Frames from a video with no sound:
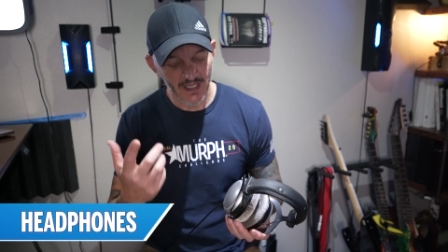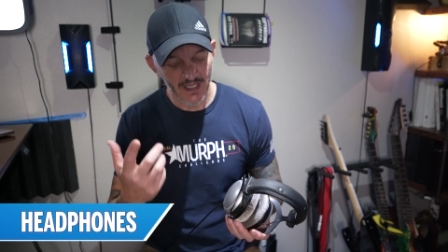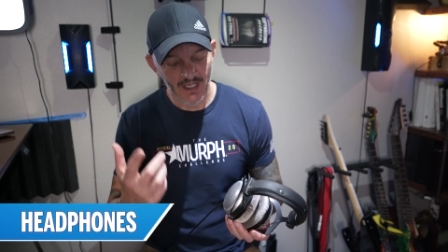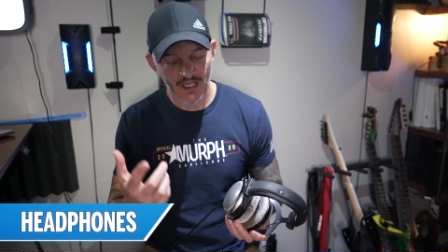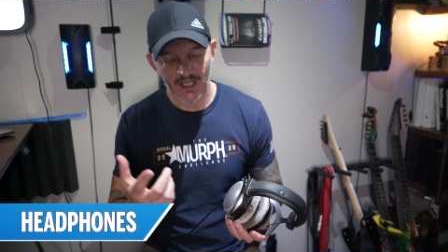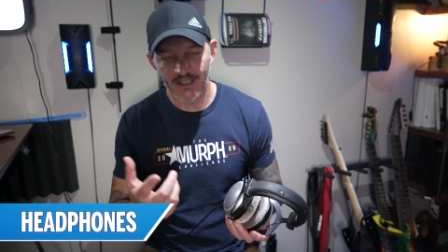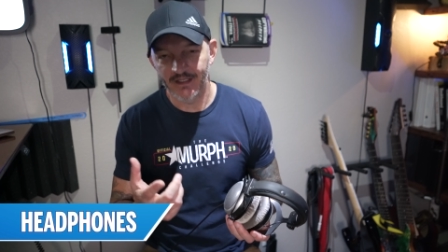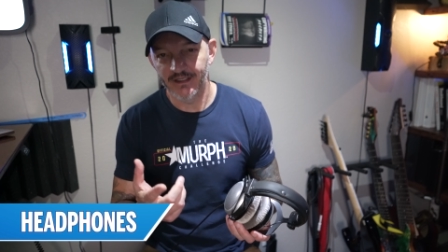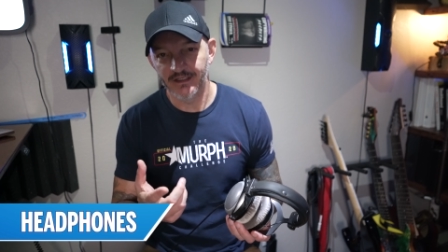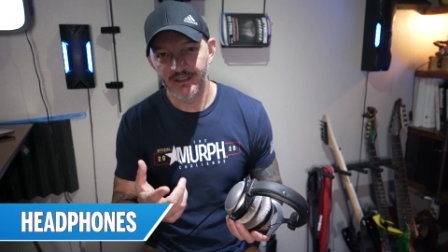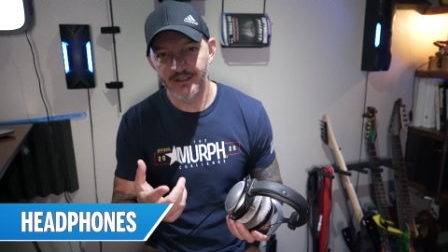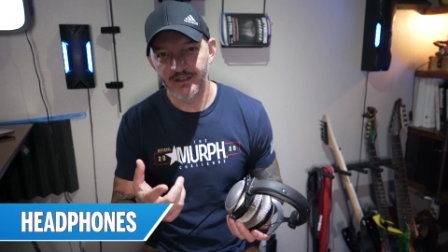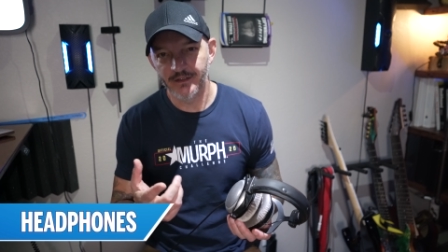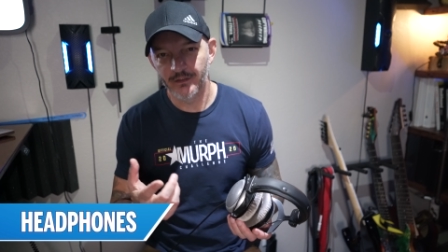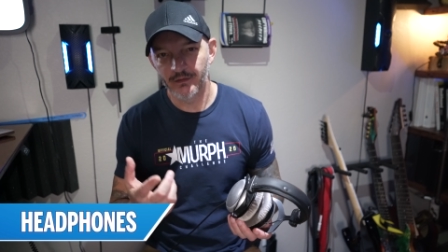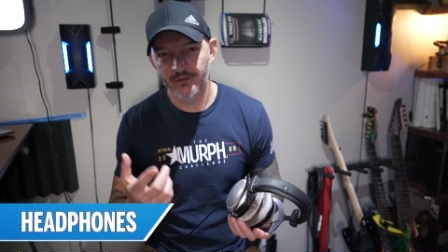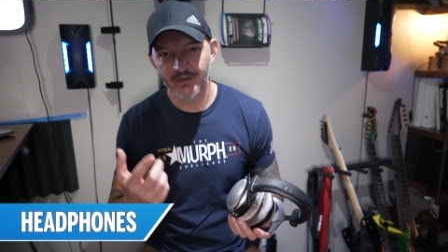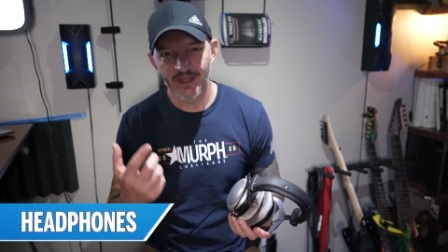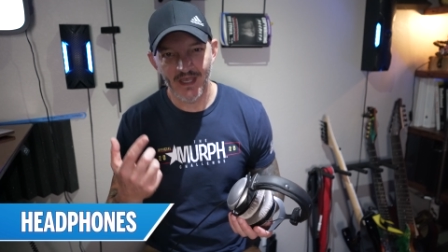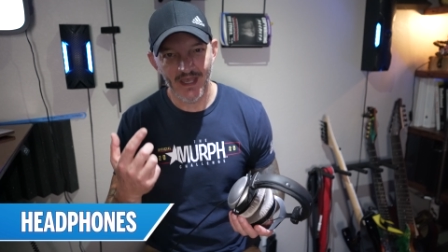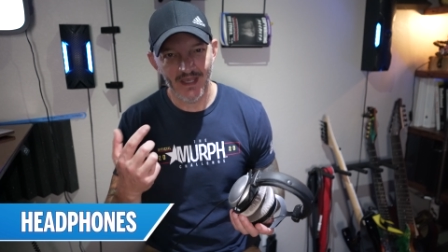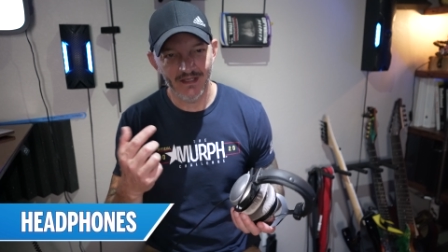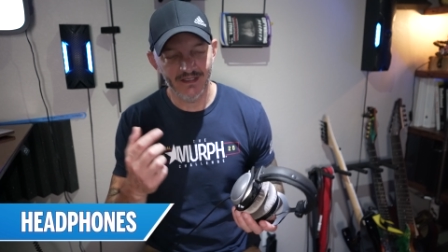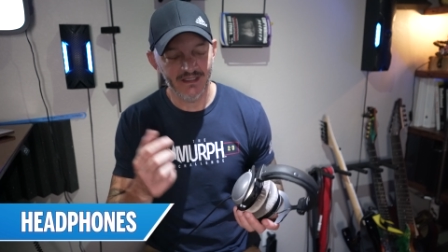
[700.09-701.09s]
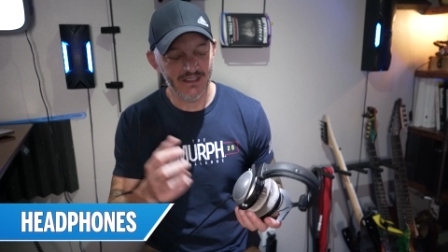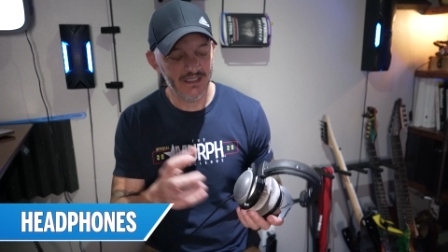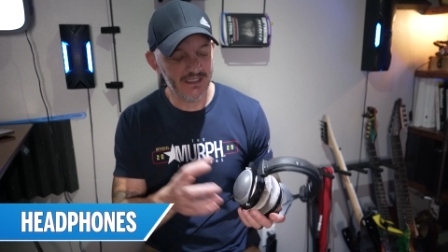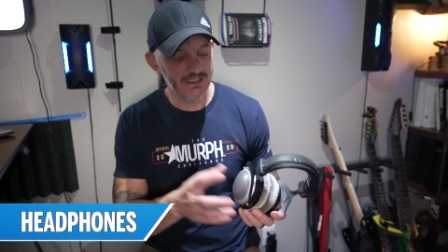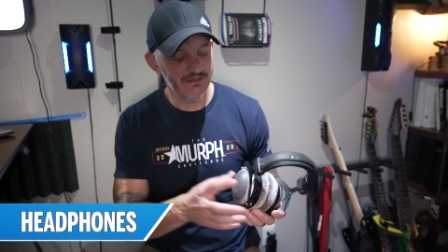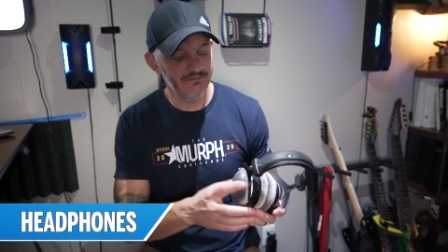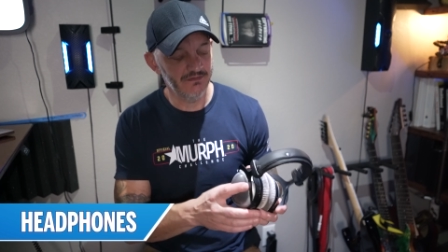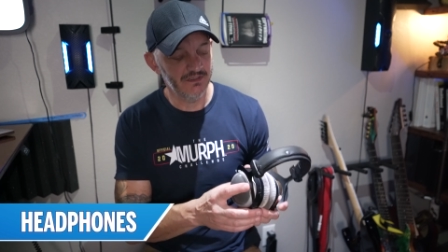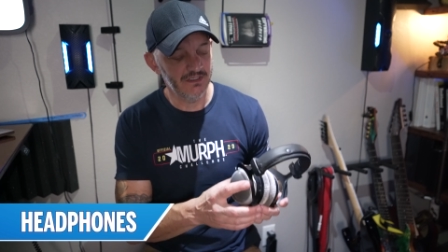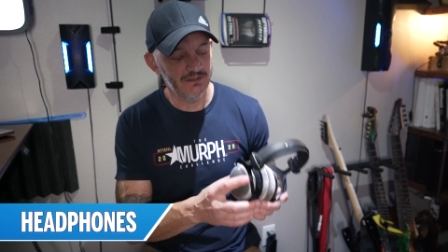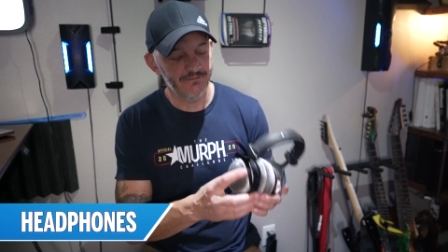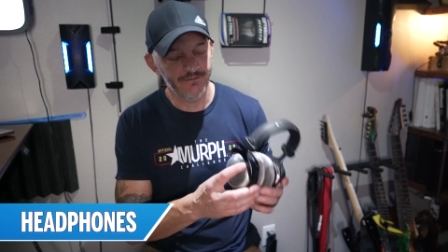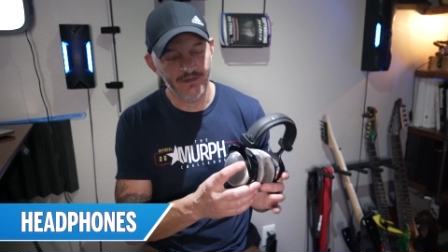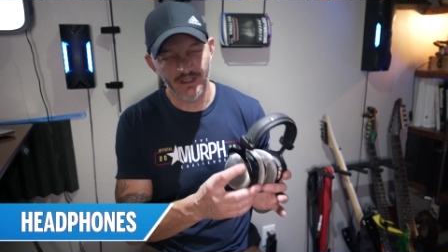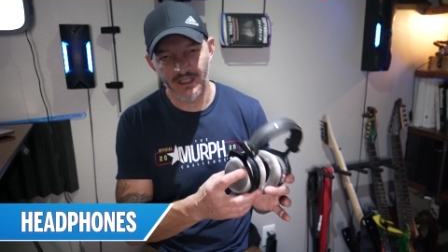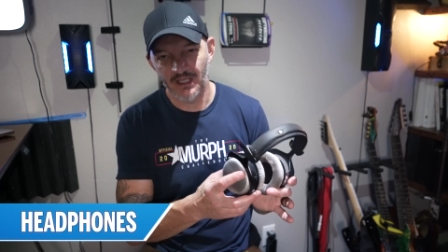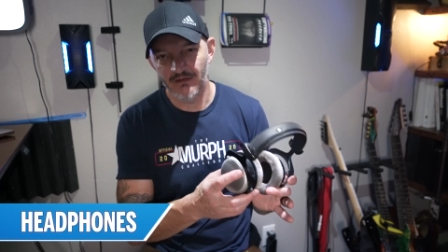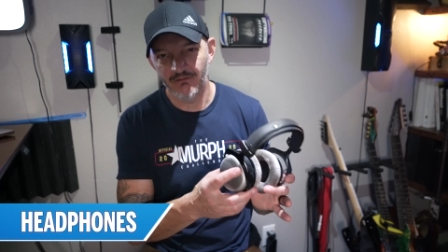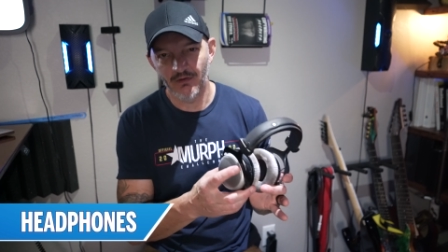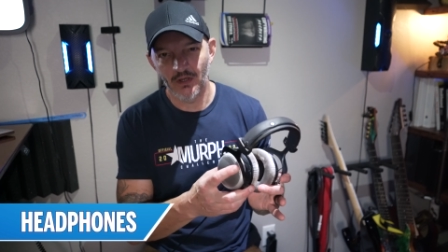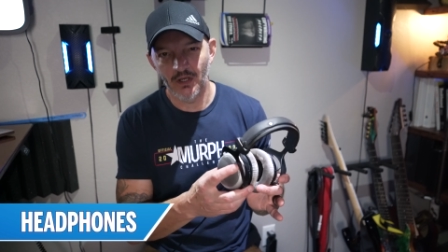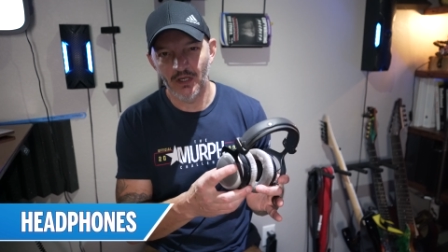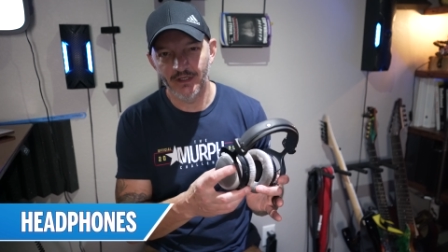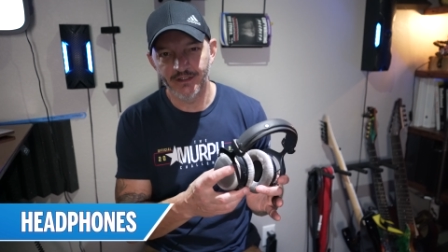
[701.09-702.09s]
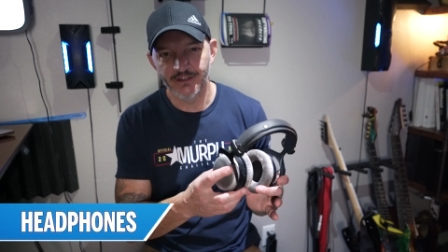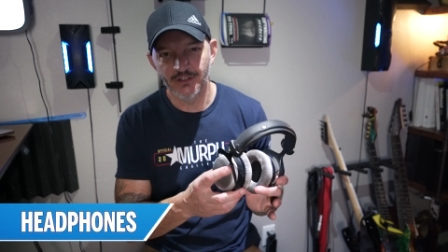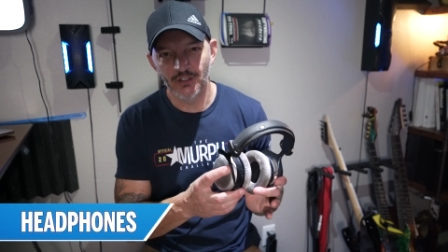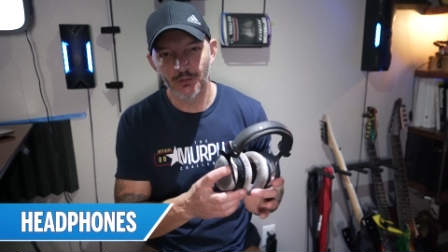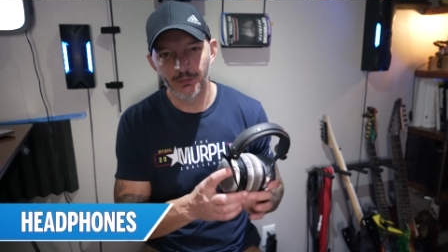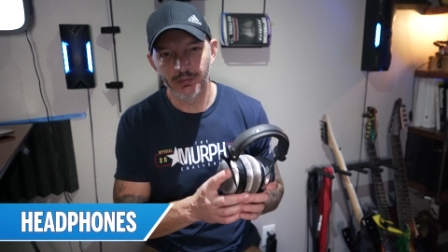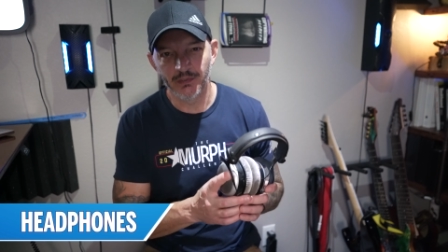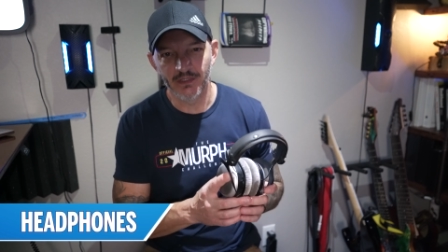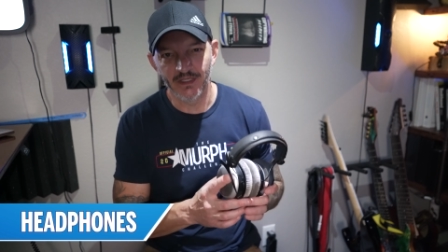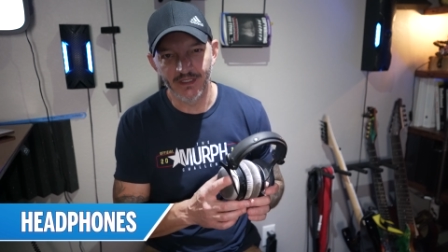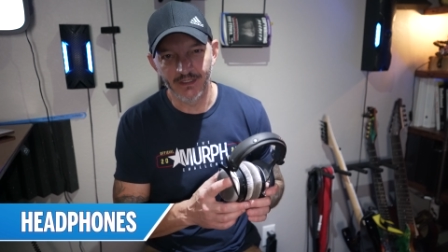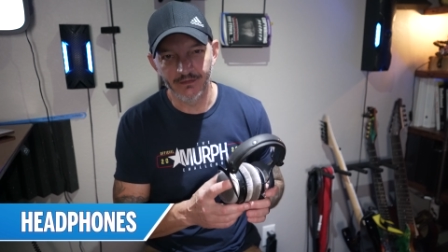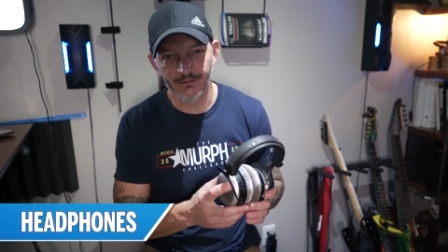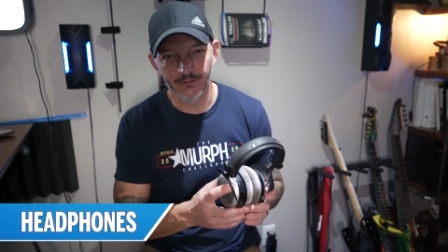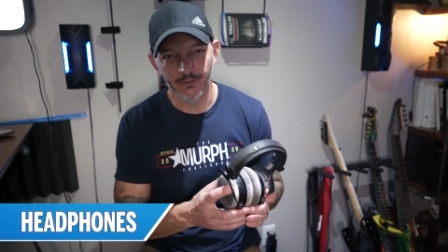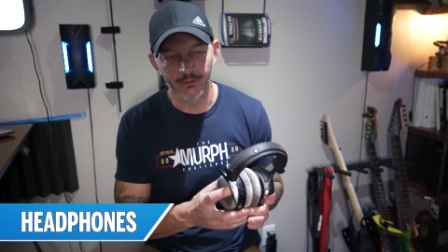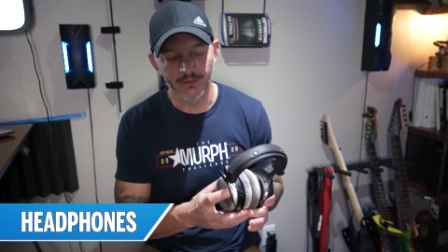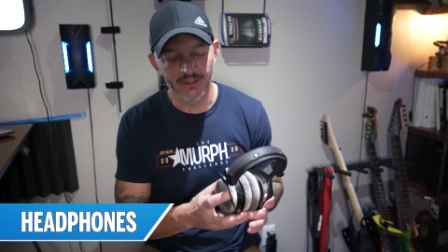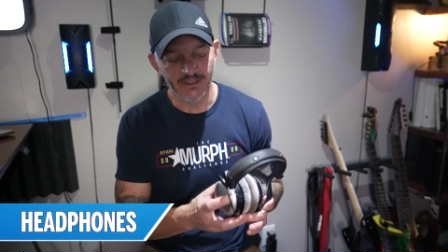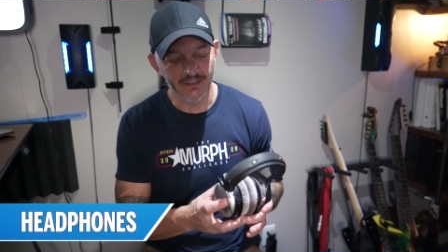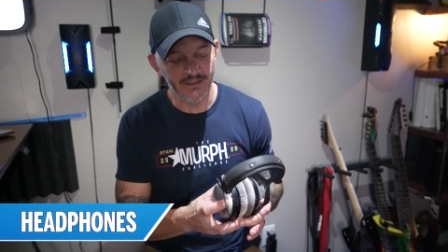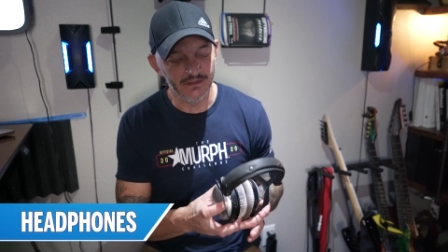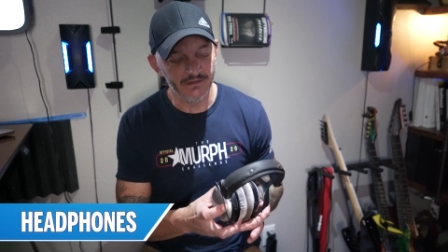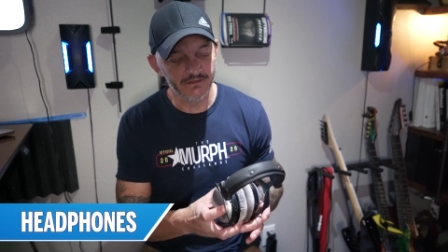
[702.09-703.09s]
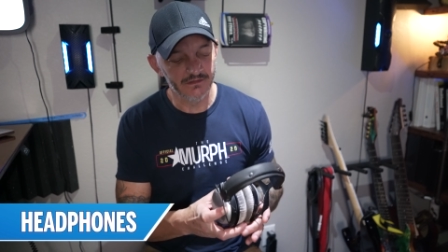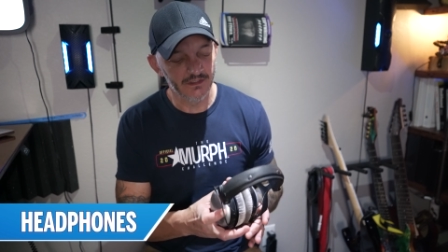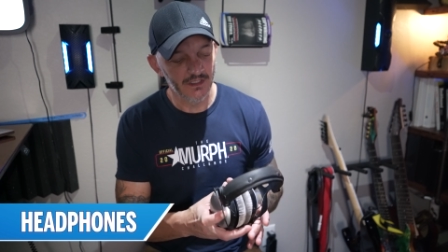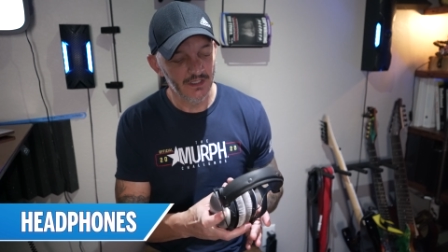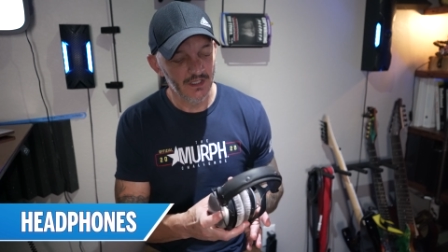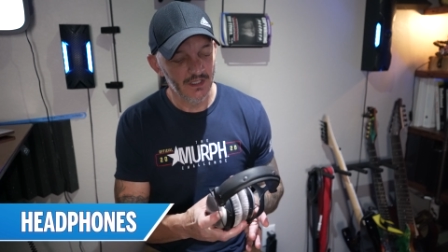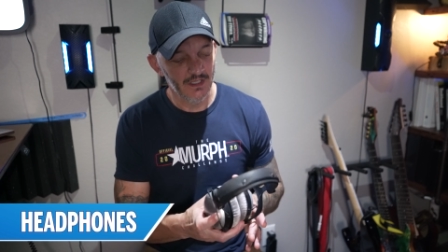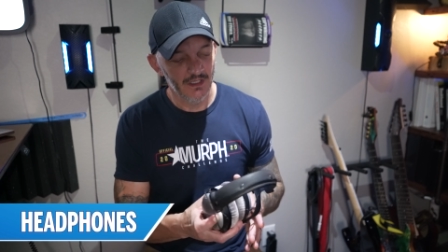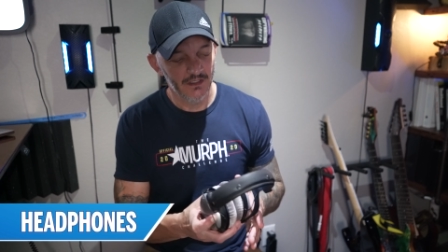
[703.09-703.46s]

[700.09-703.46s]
I can hear that even if I have audio playing through these.